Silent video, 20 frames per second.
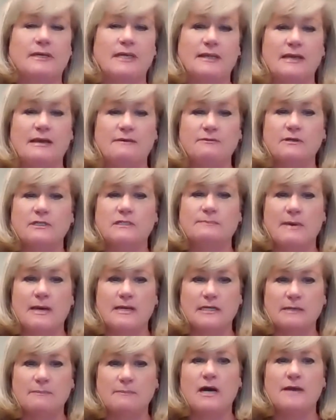They've
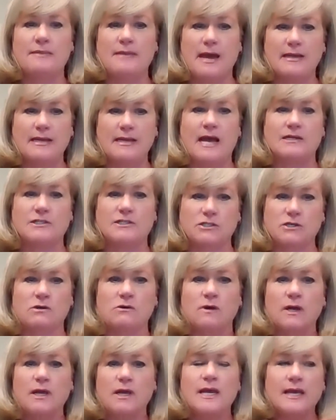expanded upon that. Yeah,
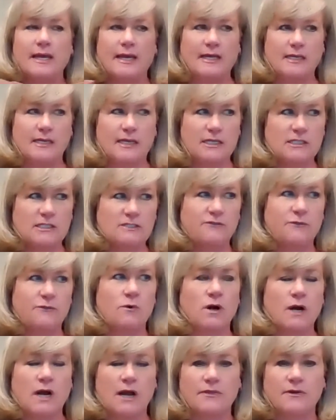so it is
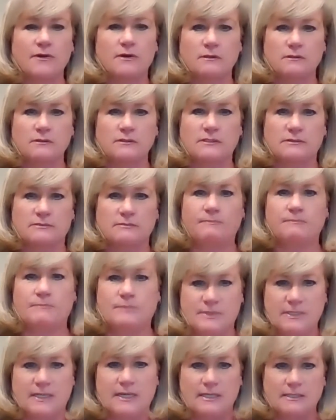for other
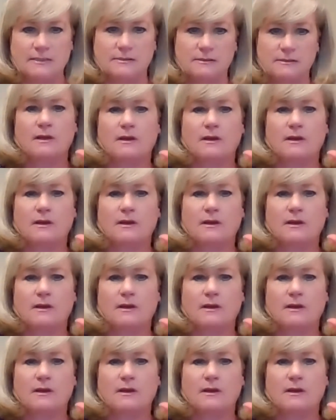cities,